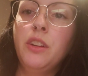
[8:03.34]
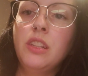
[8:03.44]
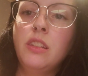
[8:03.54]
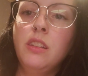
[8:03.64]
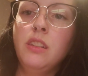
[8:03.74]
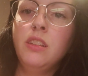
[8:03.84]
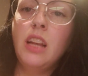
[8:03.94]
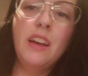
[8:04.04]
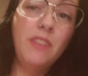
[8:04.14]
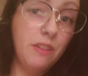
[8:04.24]
crystals.
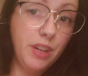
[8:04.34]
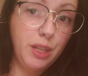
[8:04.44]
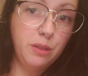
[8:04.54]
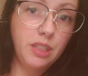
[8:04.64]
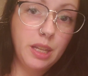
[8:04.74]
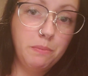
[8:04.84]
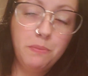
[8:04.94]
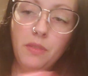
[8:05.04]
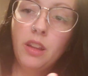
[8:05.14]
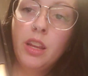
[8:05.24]
I've never used them,
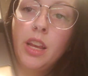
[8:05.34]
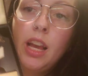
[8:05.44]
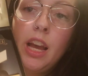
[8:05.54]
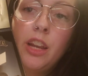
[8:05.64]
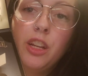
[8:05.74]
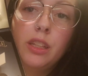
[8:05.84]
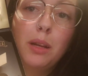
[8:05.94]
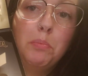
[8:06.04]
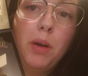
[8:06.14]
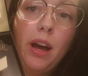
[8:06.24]
and your
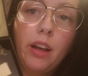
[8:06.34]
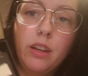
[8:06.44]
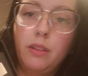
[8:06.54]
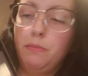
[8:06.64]
little puck.